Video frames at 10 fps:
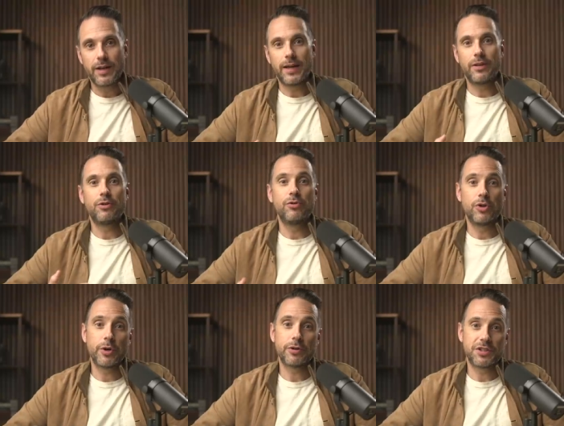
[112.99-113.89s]
and to
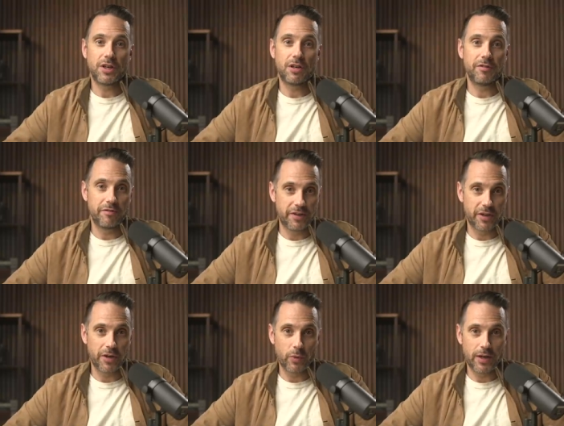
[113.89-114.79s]
know yourself
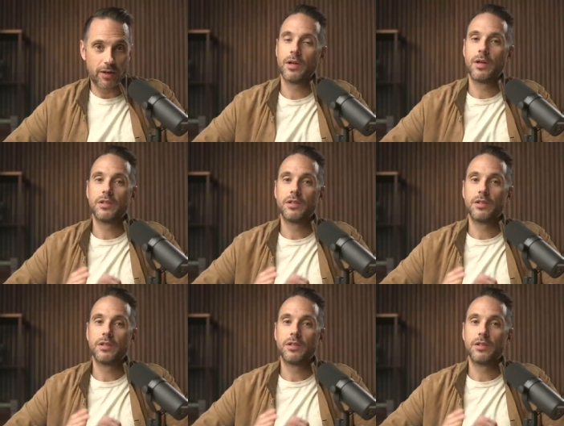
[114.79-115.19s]
very well.